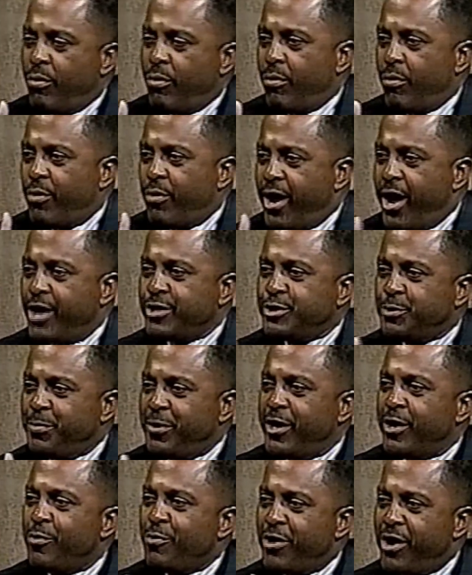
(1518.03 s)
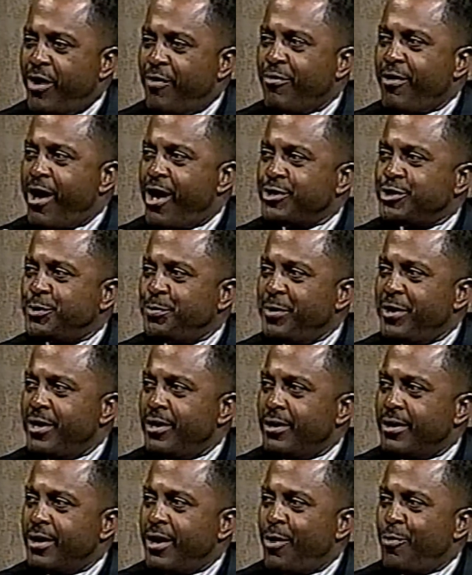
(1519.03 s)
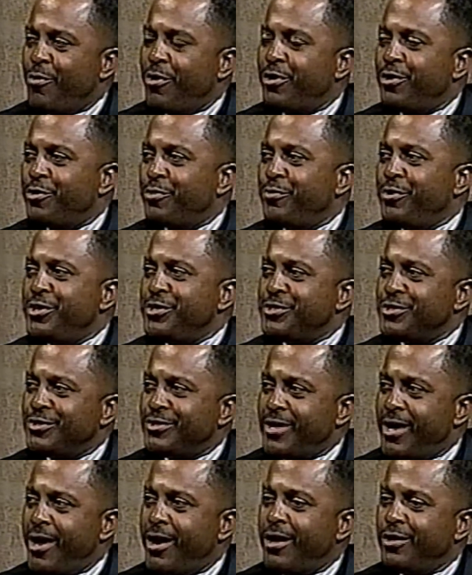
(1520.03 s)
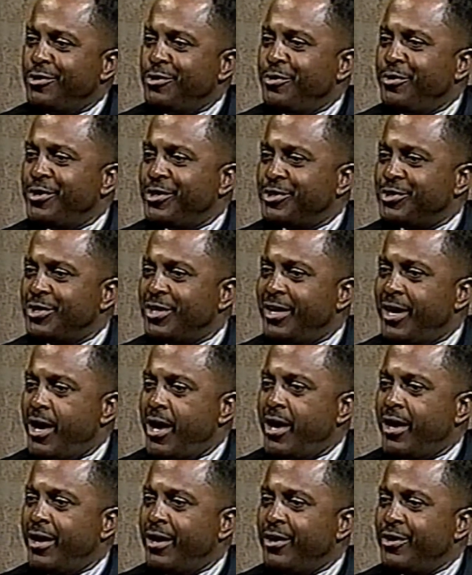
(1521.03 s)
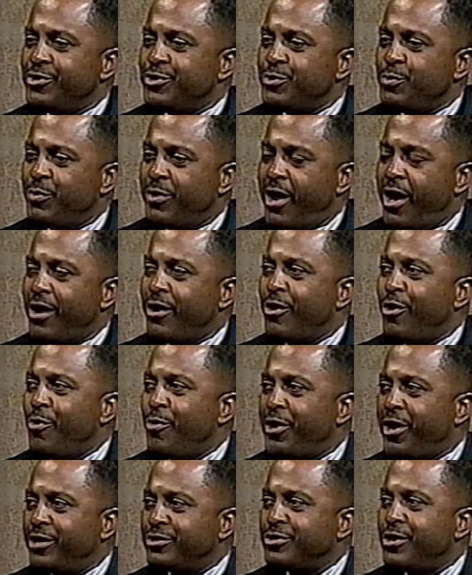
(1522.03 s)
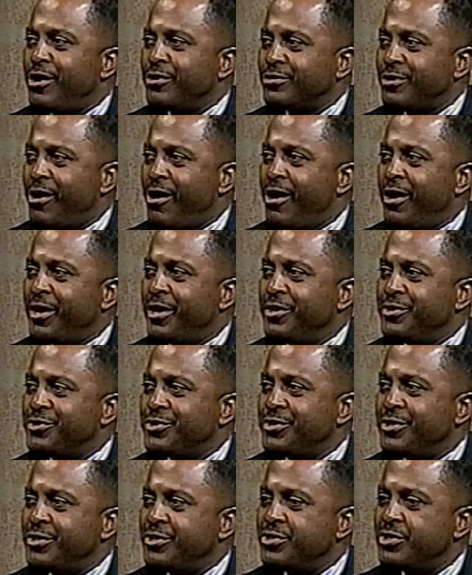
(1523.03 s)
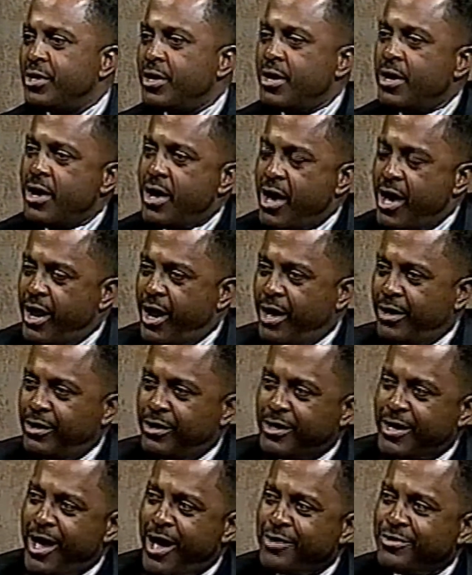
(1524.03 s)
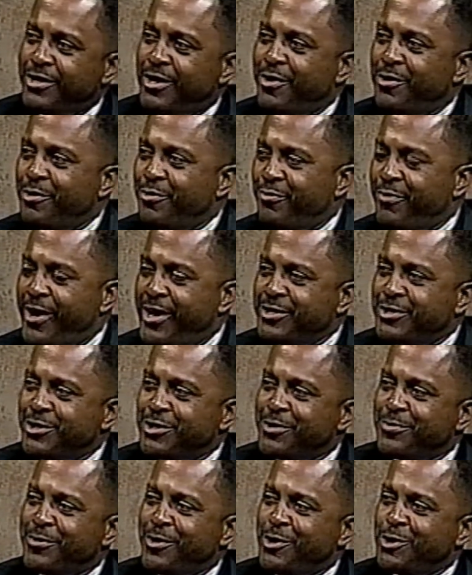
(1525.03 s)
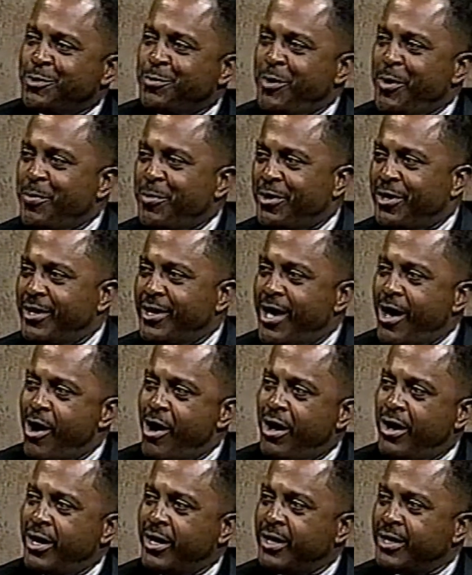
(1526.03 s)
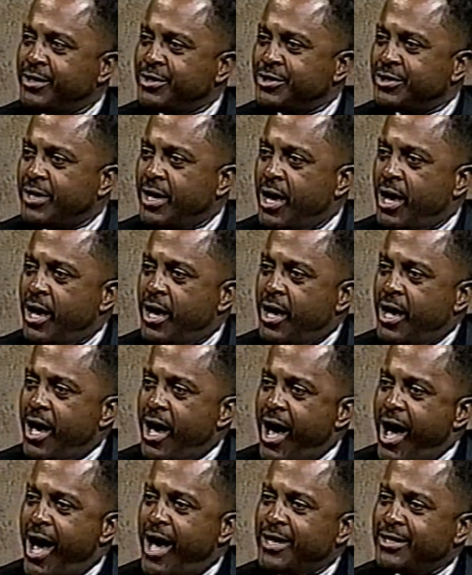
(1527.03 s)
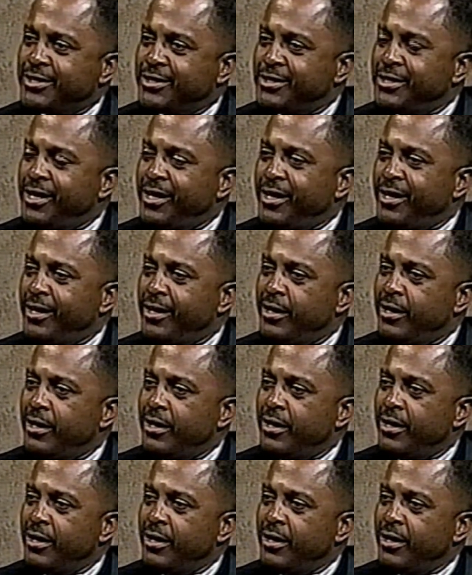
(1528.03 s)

Whenever I speak, and one of the reasons that I do this today is when I go and I talk to audiences and I look out there in the faces of those people in that audience, I see,